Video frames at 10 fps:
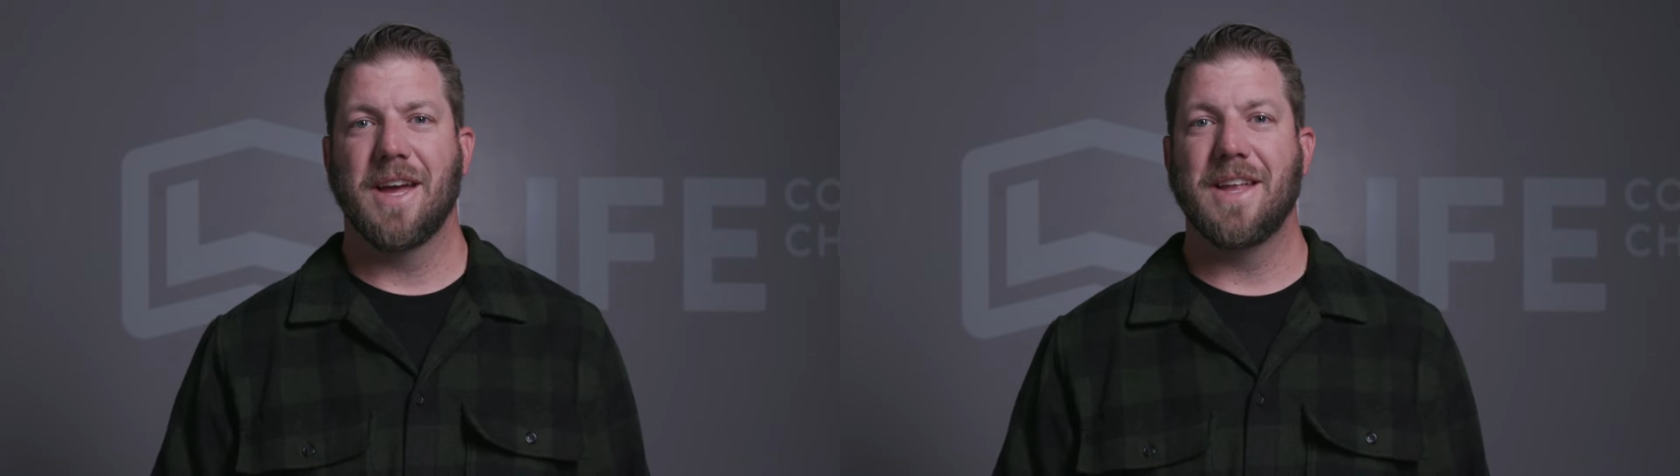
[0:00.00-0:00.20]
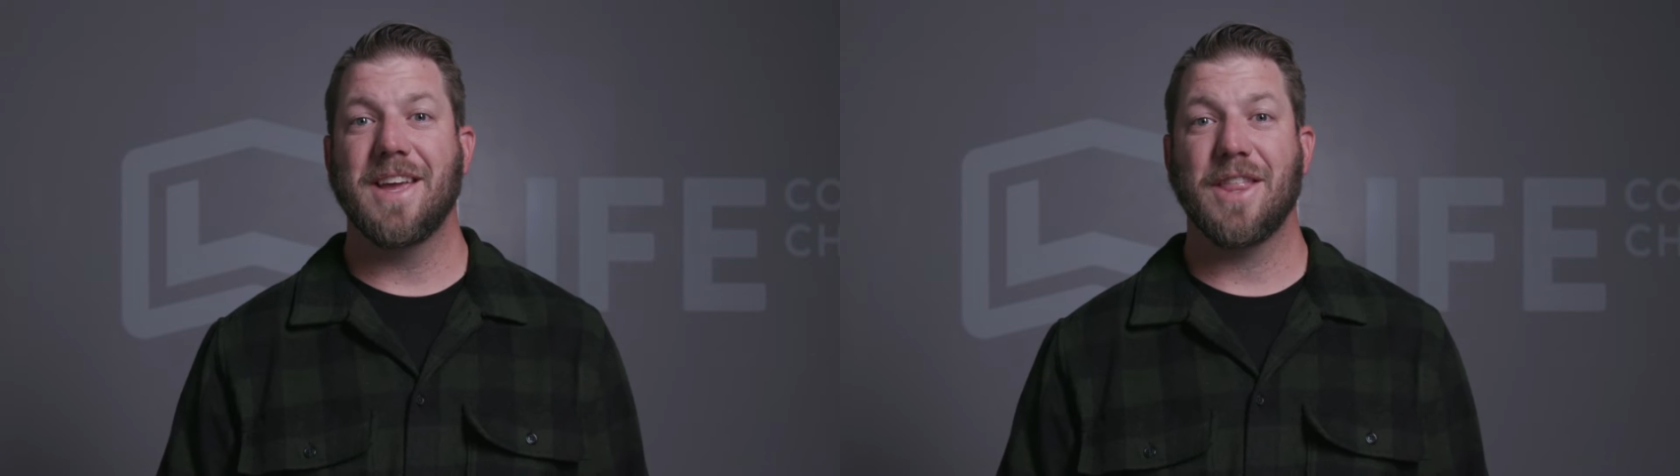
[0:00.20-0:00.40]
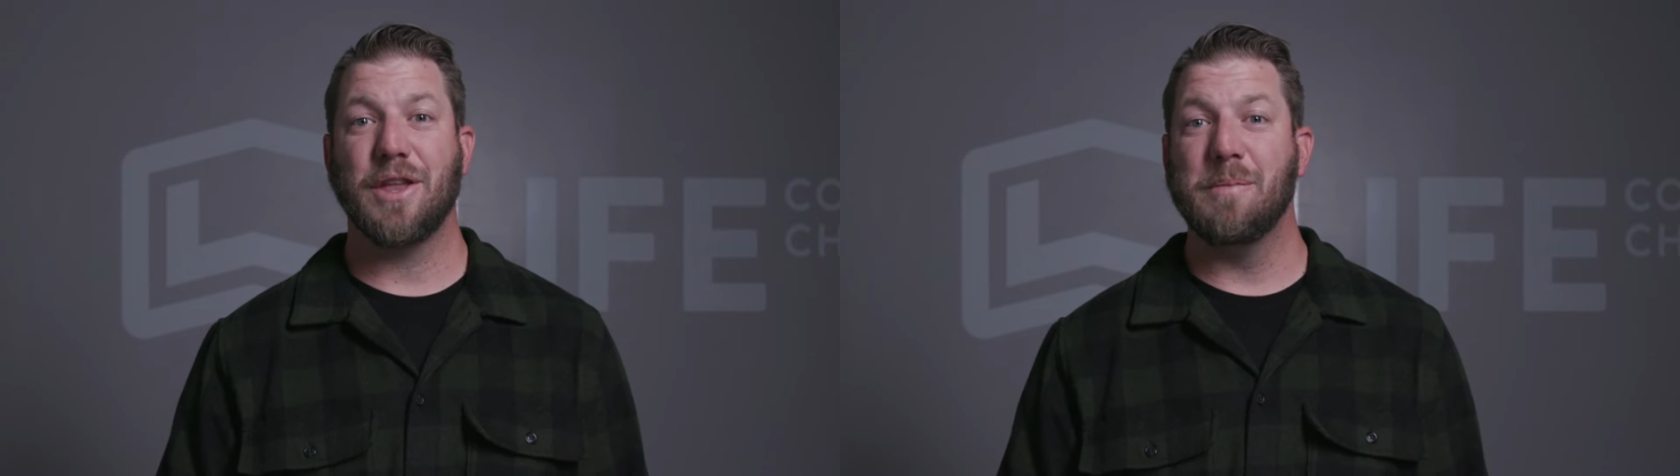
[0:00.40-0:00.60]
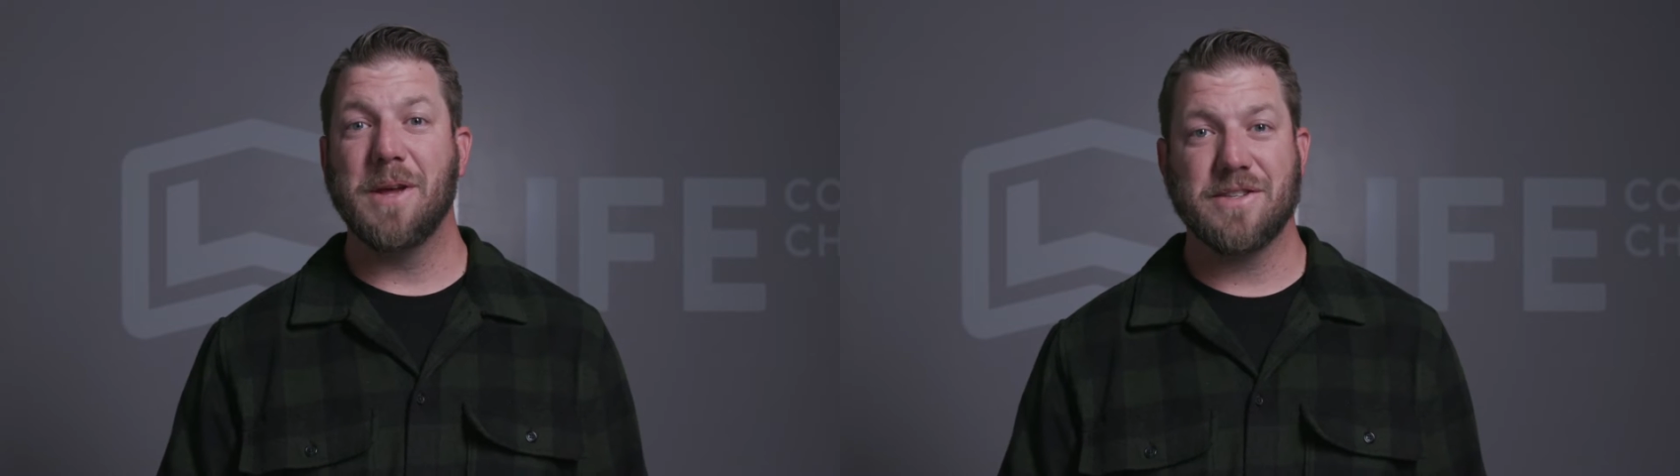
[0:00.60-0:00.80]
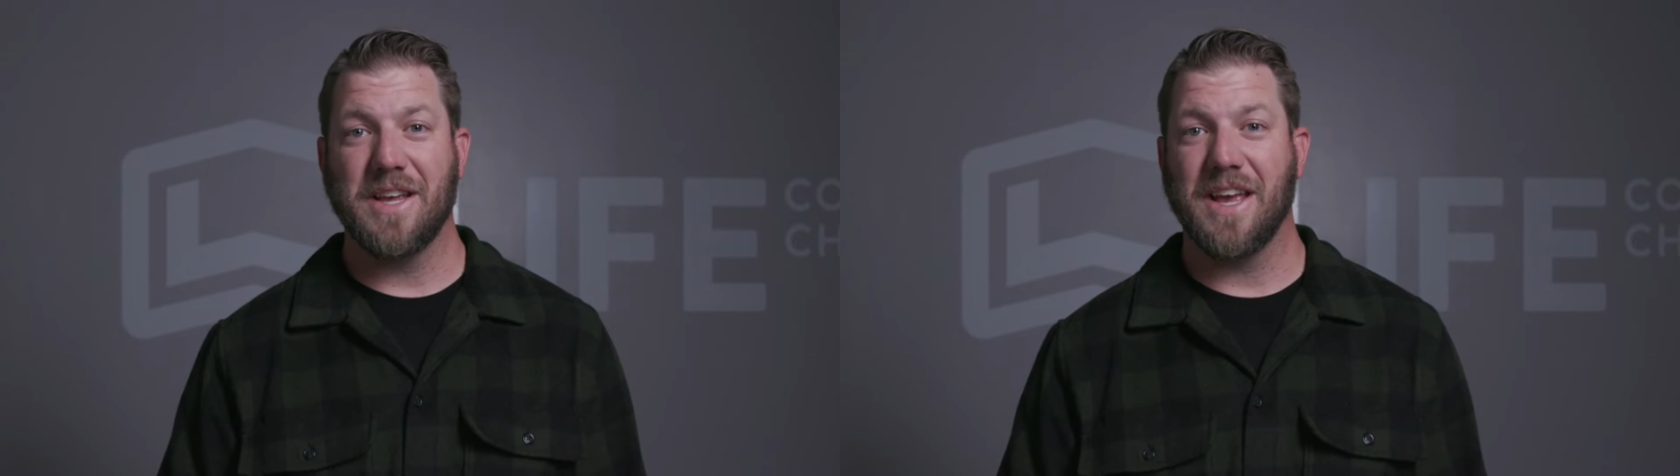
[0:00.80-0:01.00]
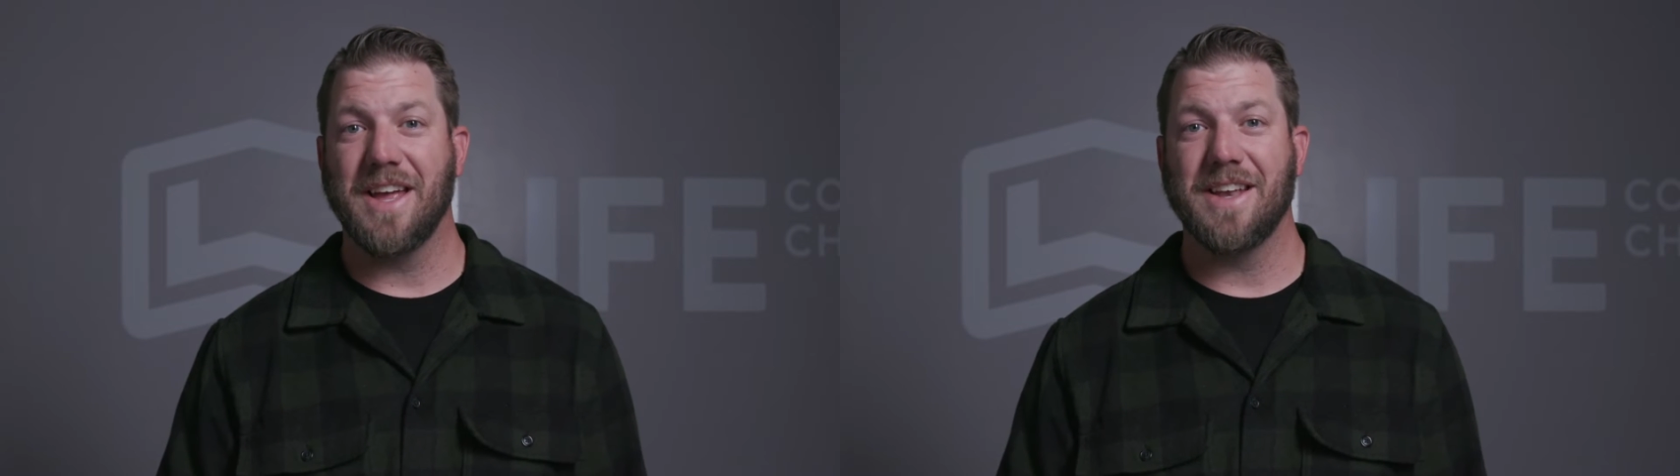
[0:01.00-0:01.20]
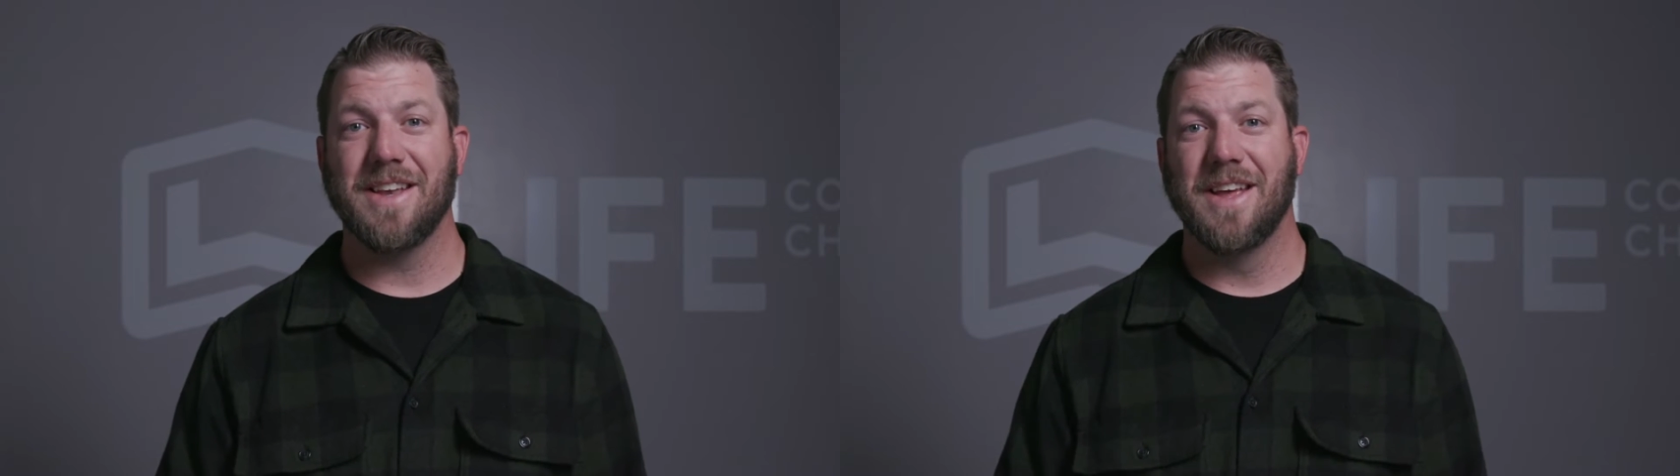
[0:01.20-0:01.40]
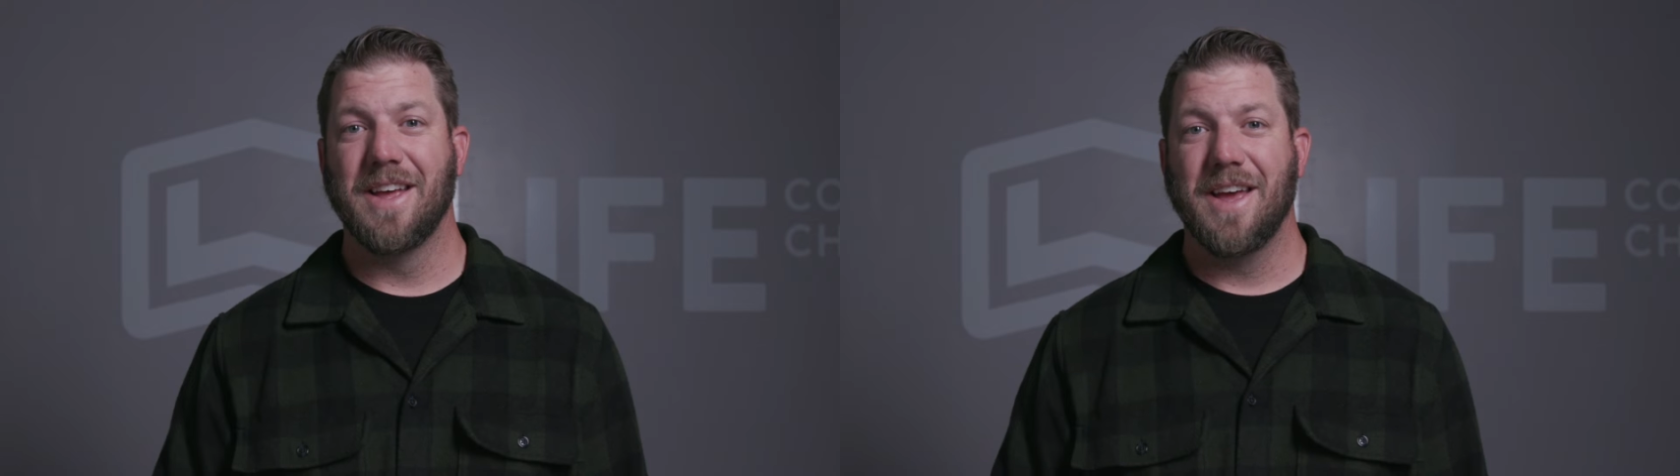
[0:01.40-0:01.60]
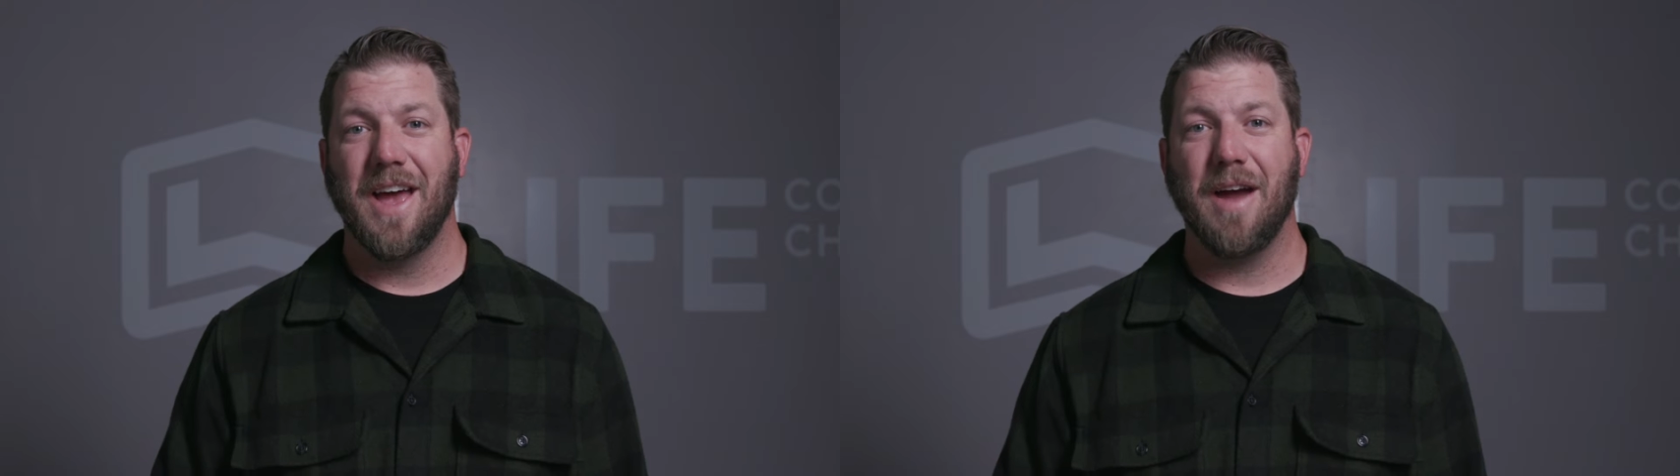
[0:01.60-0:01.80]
and yet they're missing it.